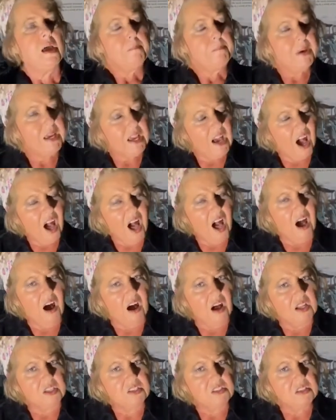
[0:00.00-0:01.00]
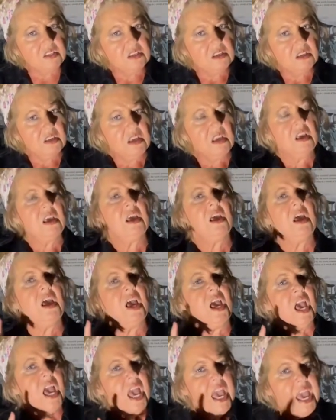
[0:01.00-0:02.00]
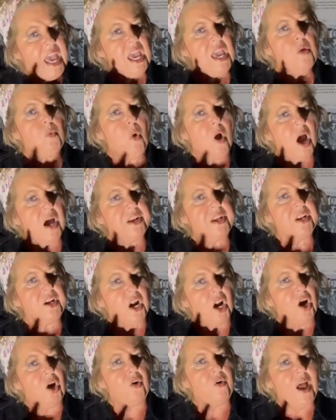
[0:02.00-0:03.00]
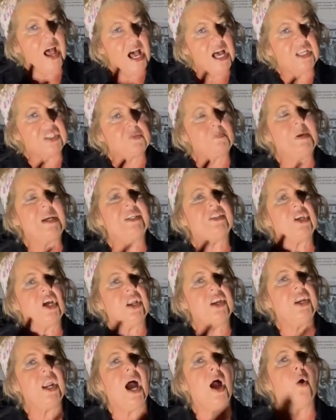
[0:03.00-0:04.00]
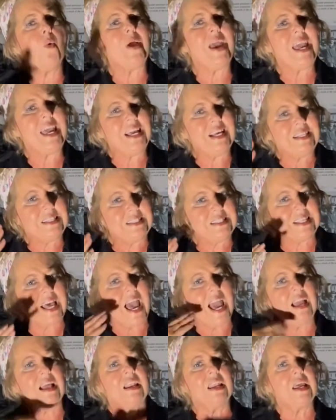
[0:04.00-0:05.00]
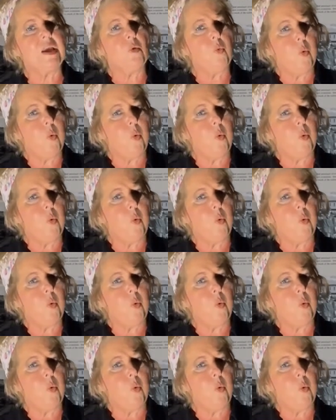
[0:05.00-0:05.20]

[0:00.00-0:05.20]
because he wanted her husband to know exactly